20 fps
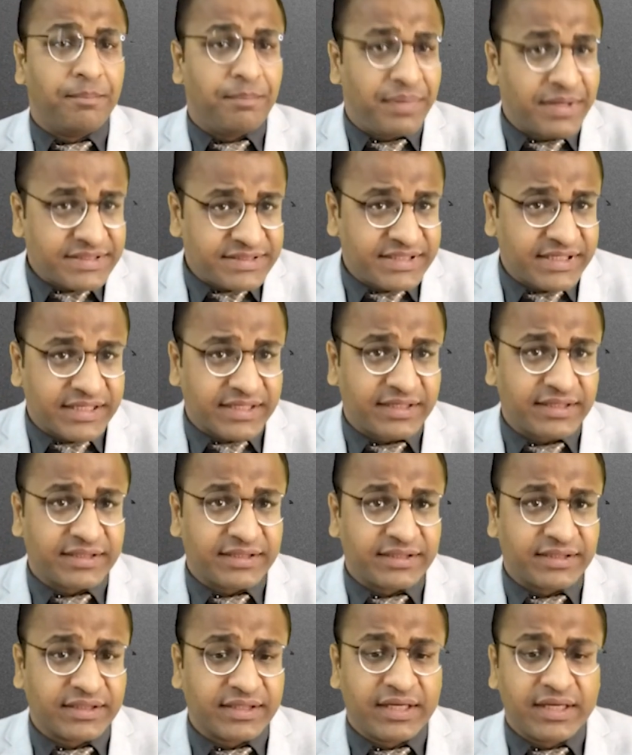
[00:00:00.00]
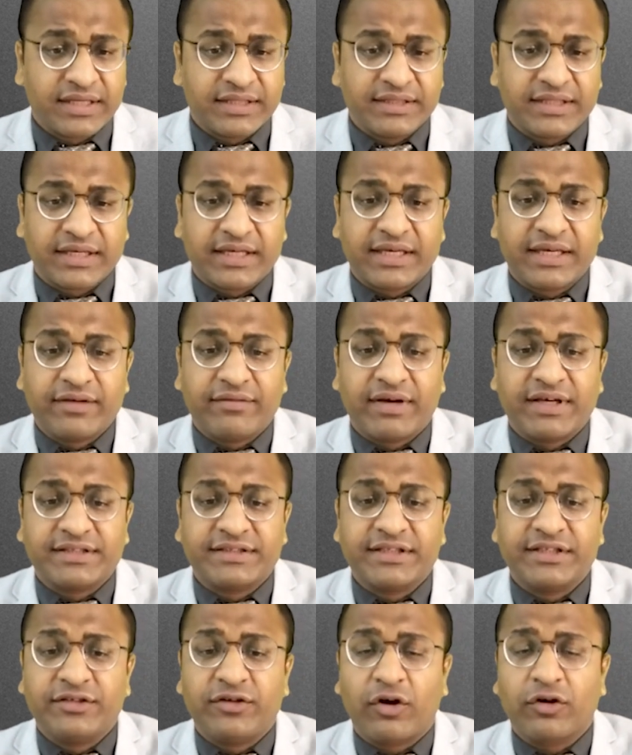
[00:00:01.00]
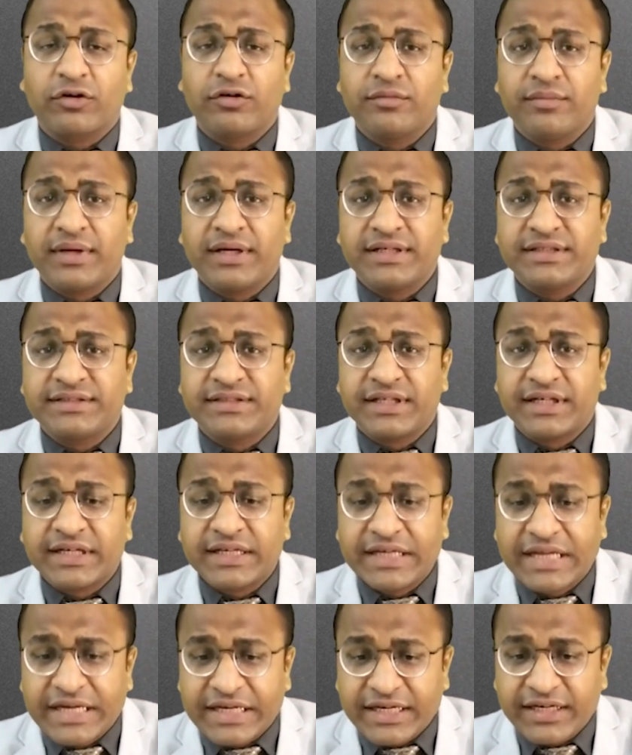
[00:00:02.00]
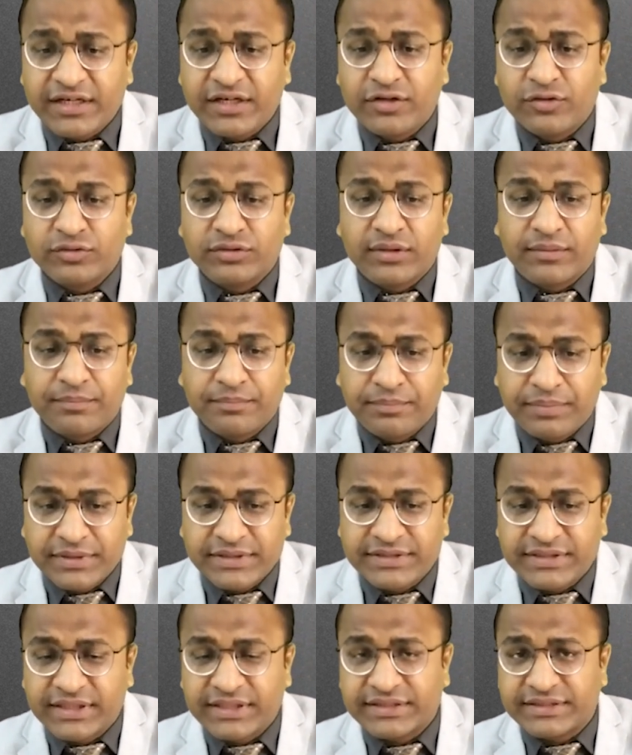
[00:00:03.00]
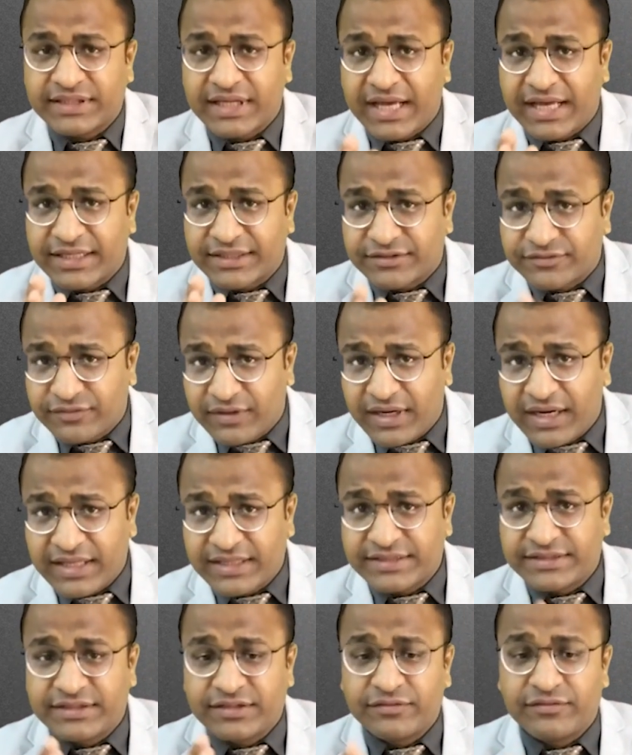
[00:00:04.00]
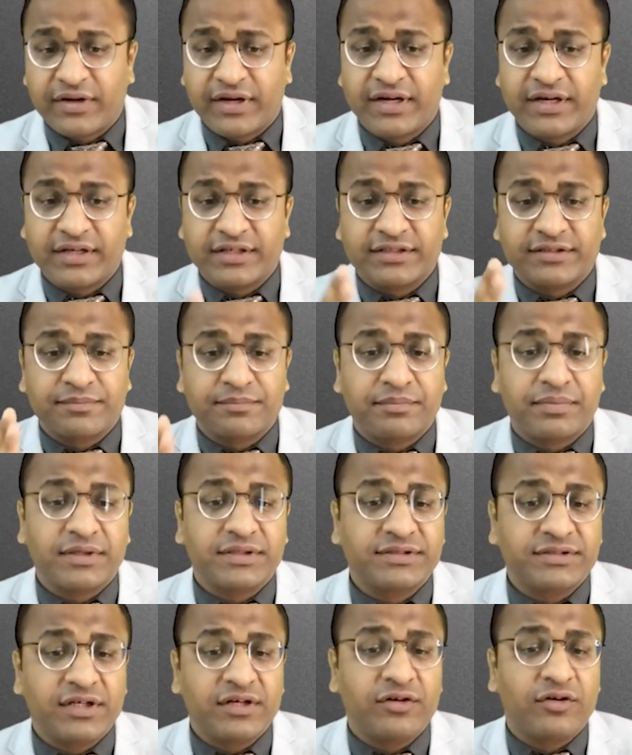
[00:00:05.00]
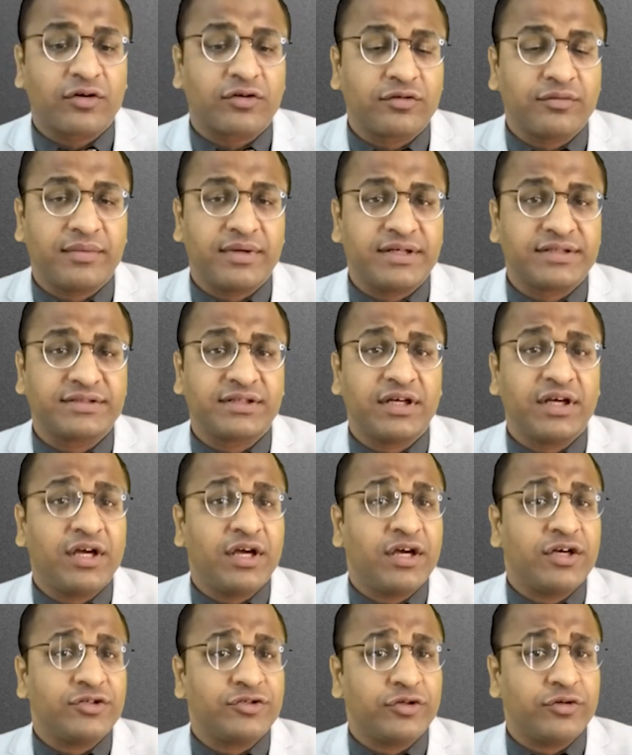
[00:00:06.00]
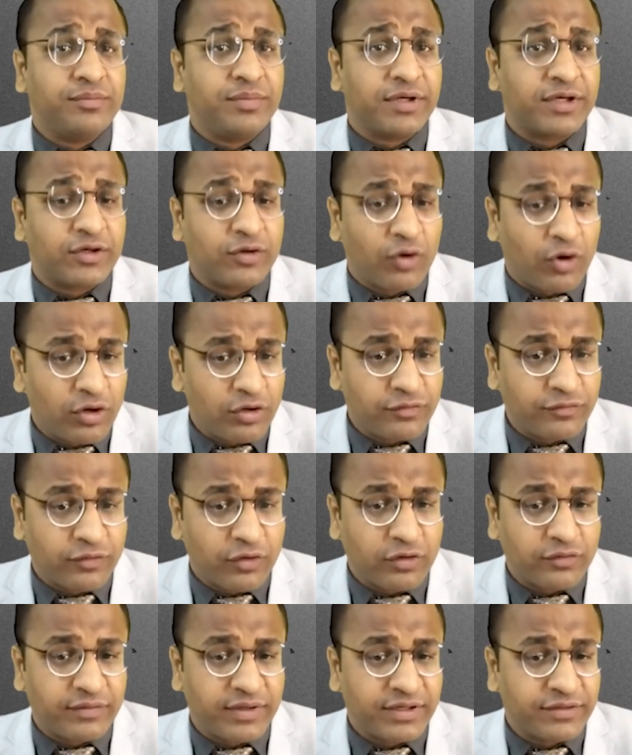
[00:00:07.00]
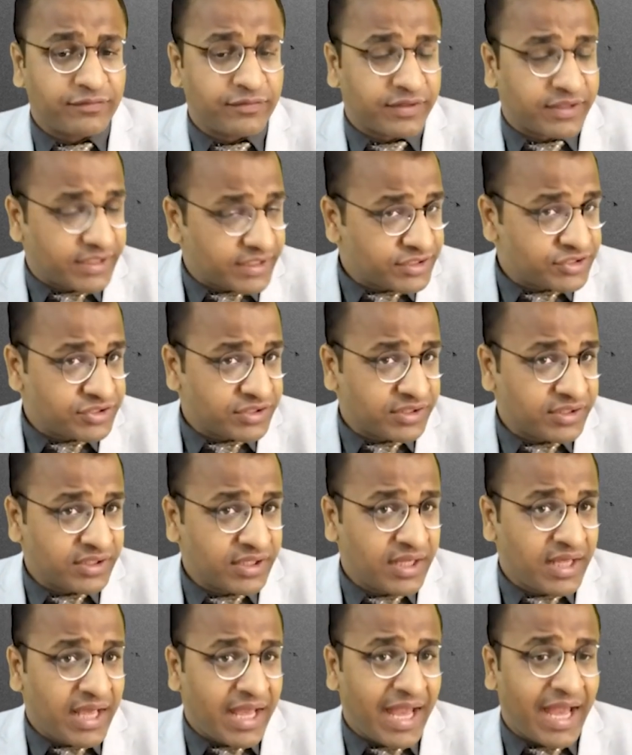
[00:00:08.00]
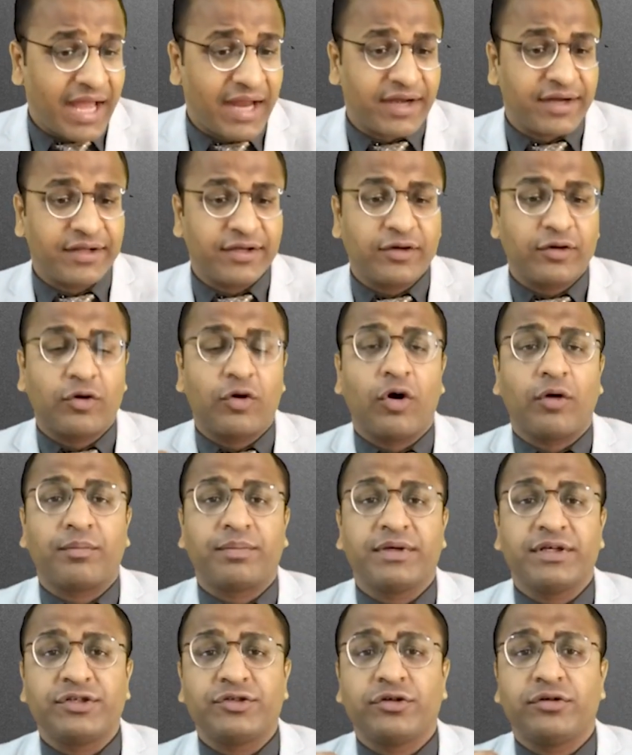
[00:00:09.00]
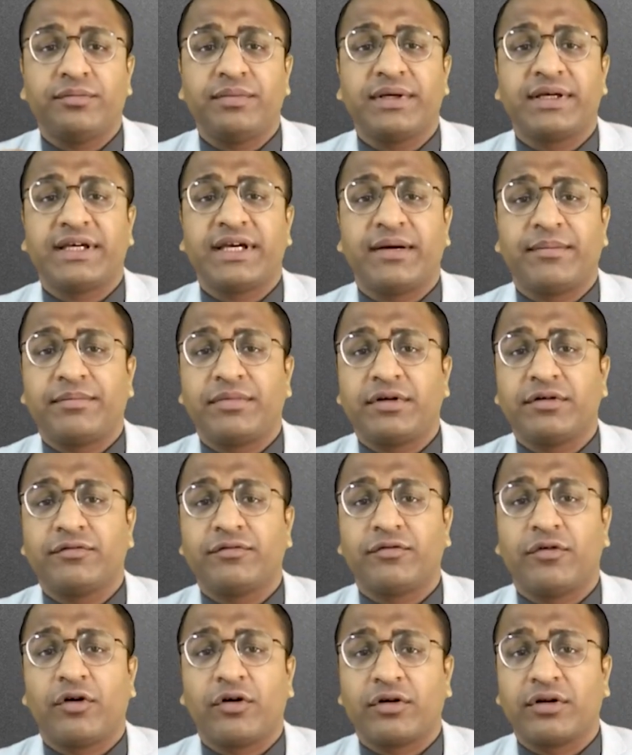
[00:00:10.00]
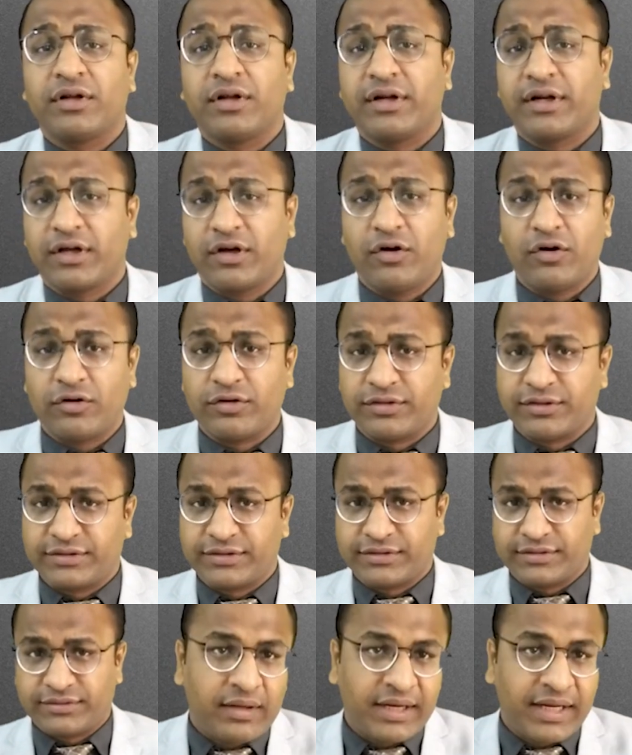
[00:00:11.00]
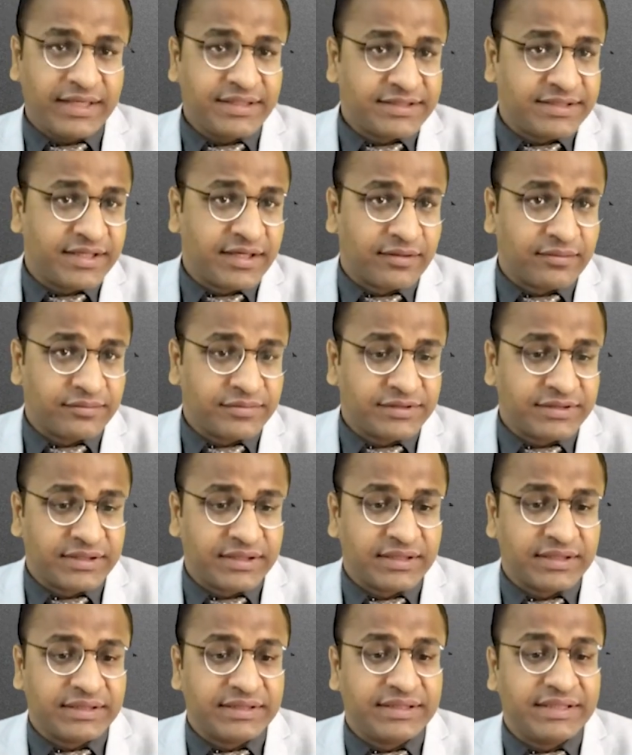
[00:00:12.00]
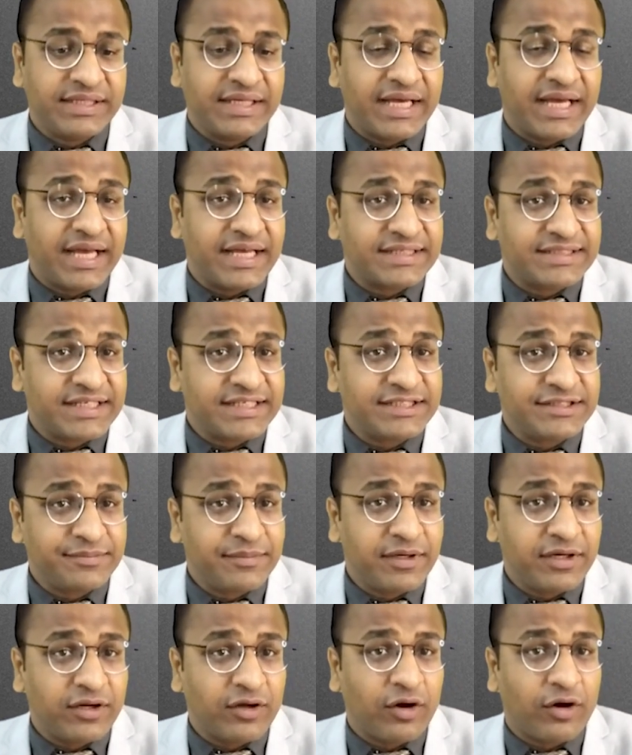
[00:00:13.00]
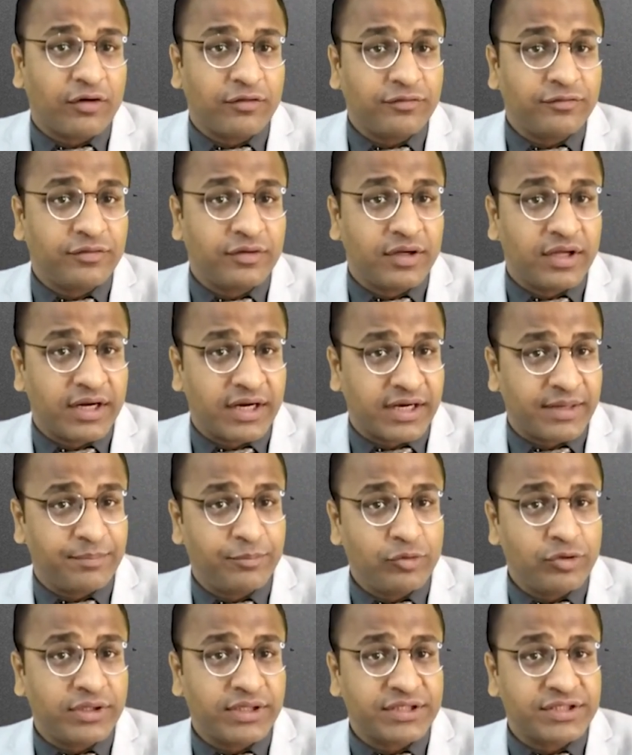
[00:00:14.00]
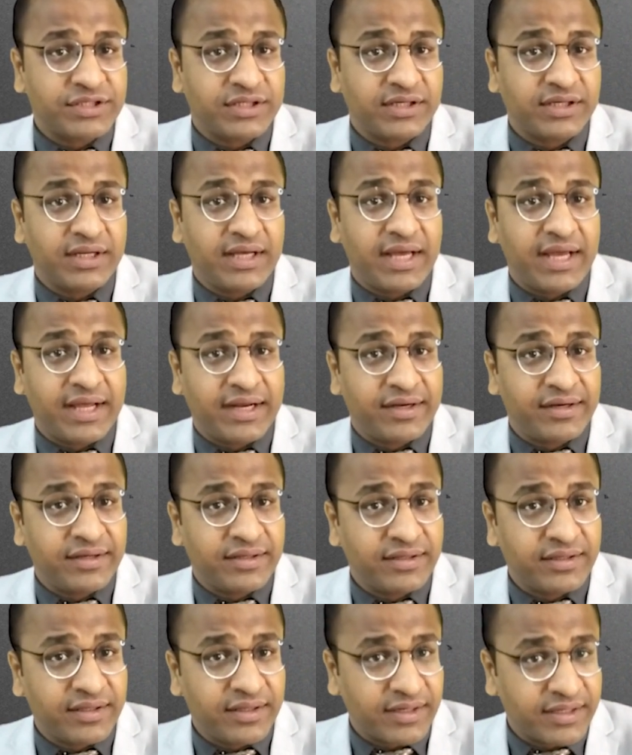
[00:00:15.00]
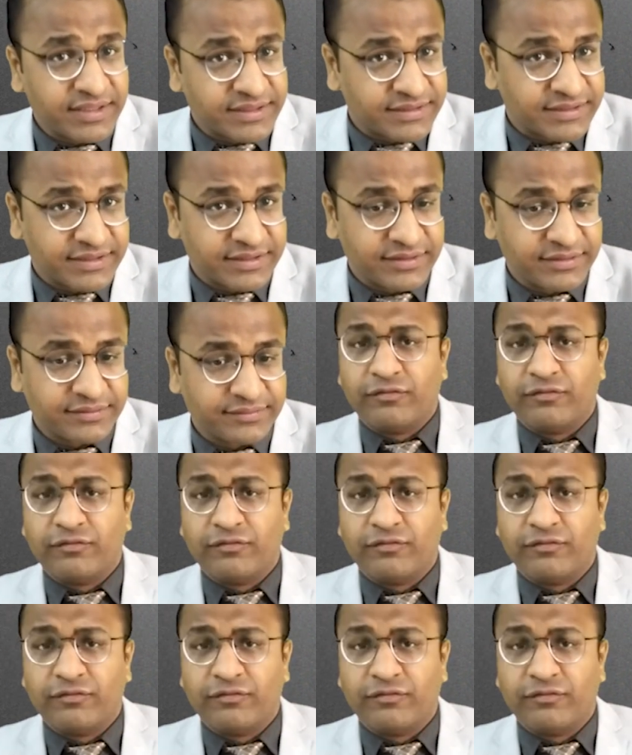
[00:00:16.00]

Basically, the KYC documents related to the business as well as the vendor's personal documents should be called for verification, and copy should be kept for records. Next comes the assessment of reputation and risk.